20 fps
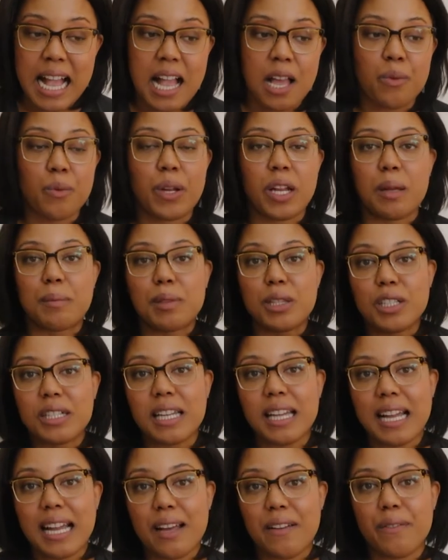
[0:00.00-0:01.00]
And when I'm
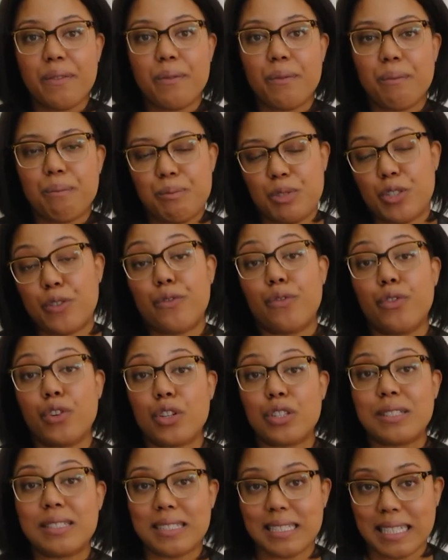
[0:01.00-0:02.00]
looking at
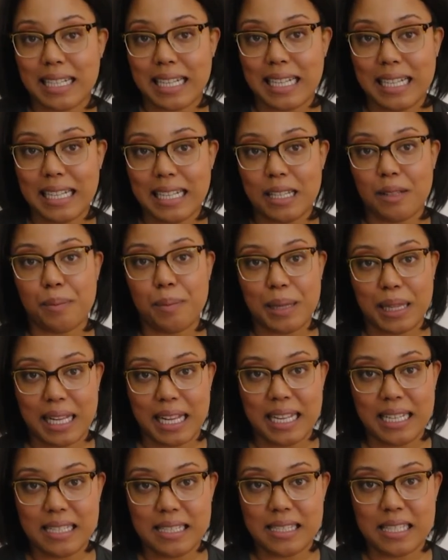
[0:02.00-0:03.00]
diversity in
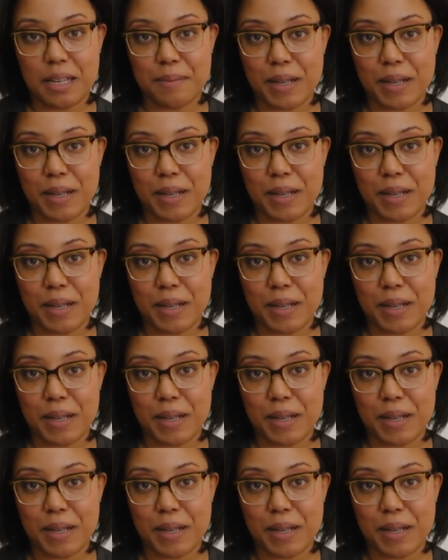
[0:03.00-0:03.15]
plants,